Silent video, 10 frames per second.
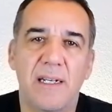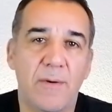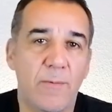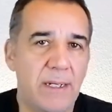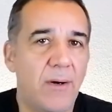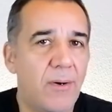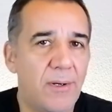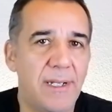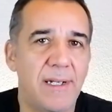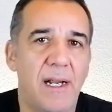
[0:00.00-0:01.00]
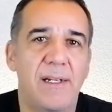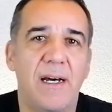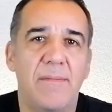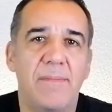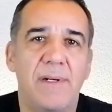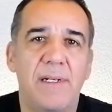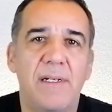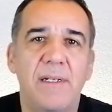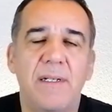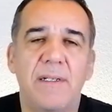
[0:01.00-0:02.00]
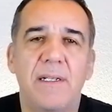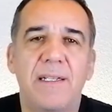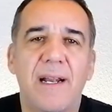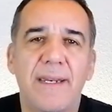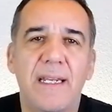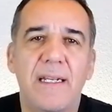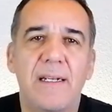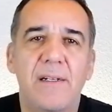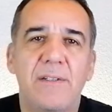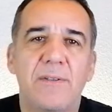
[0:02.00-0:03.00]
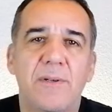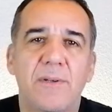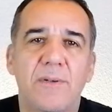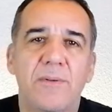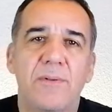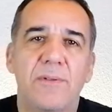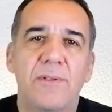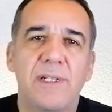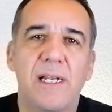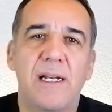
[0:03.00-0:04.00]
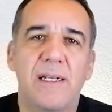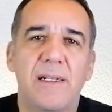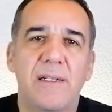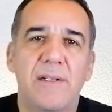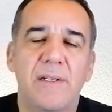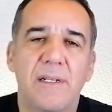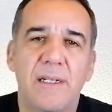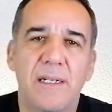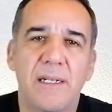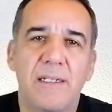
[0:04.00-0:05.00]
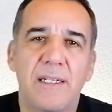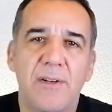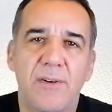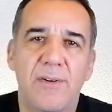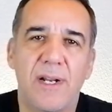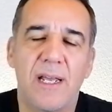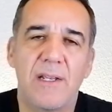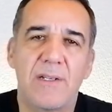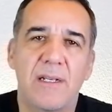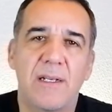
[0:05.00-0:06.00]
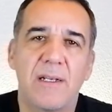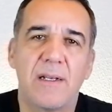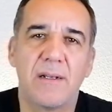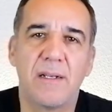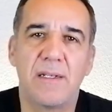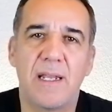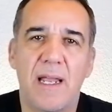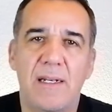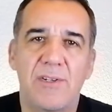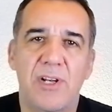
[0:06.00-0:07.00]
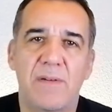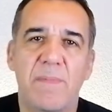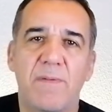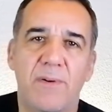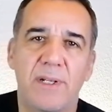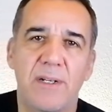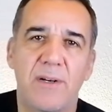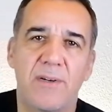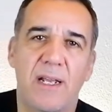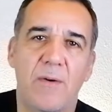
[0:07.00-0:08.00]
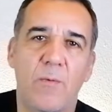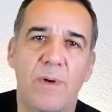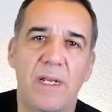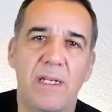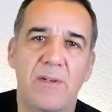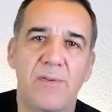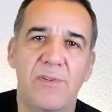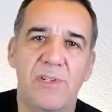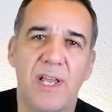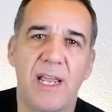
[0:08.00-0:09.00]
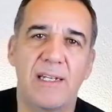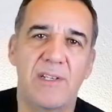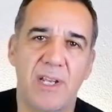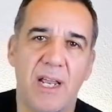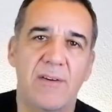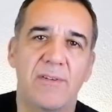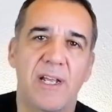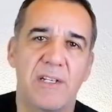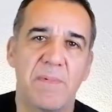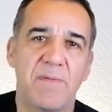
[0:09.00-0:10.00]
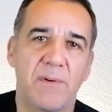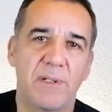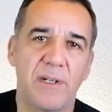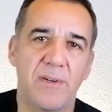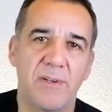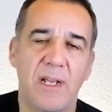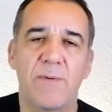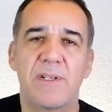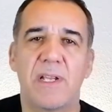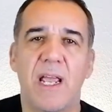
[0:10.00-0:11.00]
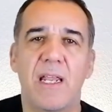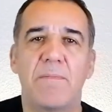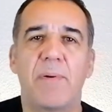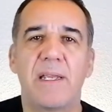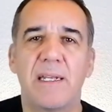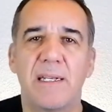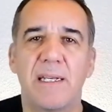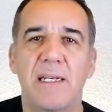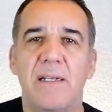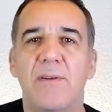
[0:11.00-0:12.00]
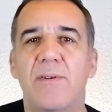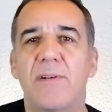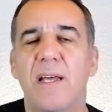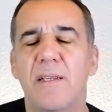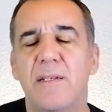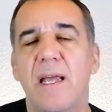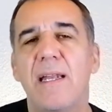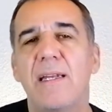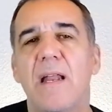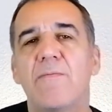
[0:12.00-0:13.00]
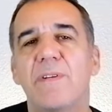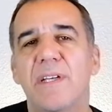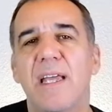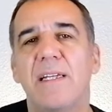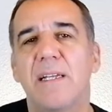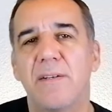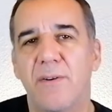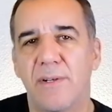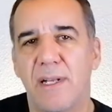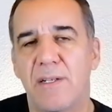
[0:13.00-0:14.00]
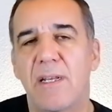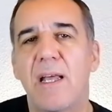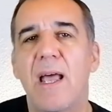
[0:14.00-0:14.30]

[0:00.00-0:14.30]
with ordinal number that are needed to go till the nones. Then just before the nona, we don't say the second days before the nona, we say predie nonas, and then we say the nones.